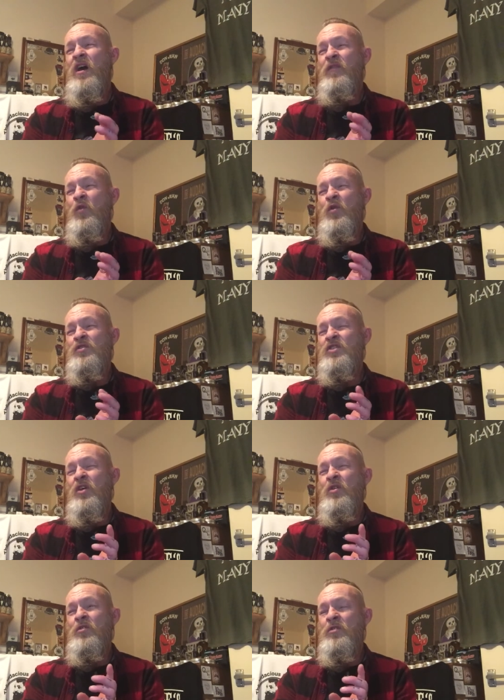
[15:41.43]
I've
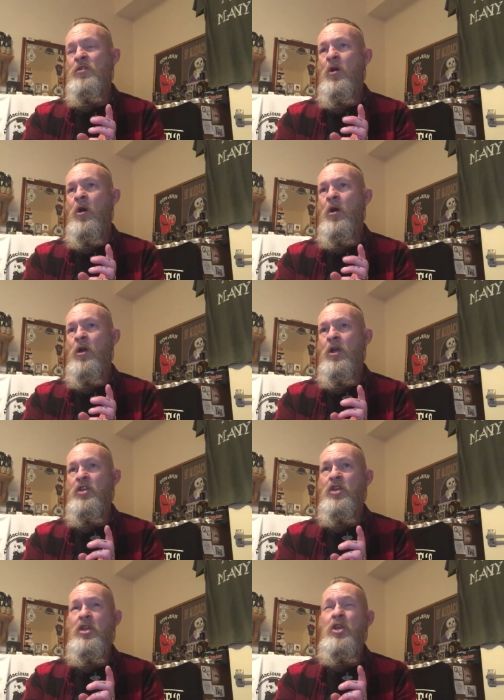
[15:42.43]
also got a
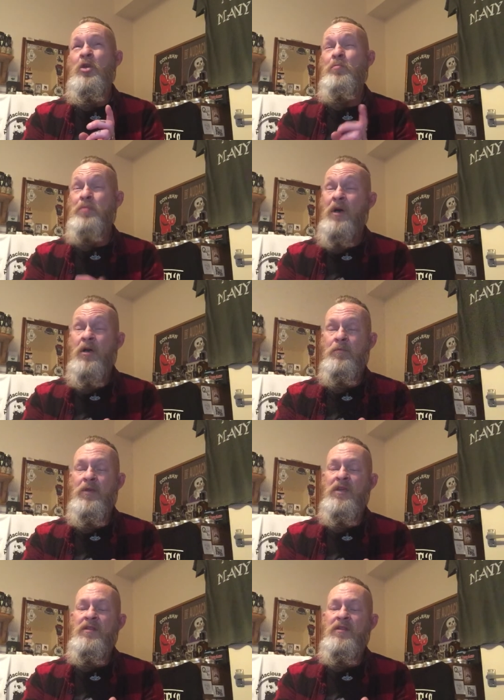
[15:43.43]
new balm